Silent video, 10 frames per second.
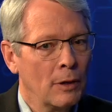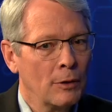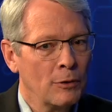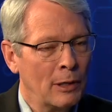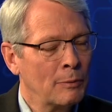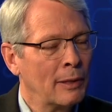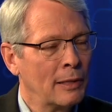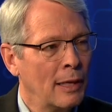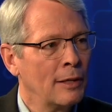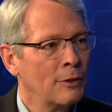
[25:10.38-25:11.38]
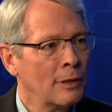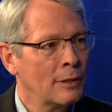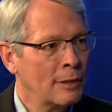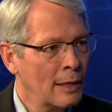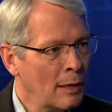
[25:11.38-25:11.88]
transplantation
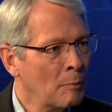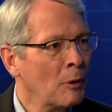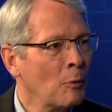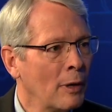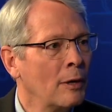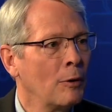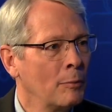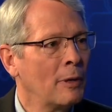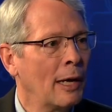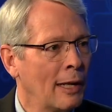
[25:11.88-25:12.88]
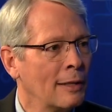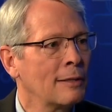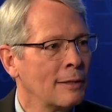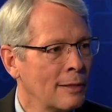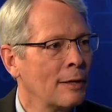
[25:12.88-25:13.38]
is the #1 home
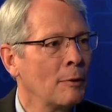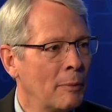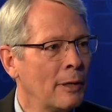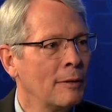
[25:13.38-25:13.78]
dialysis therapy.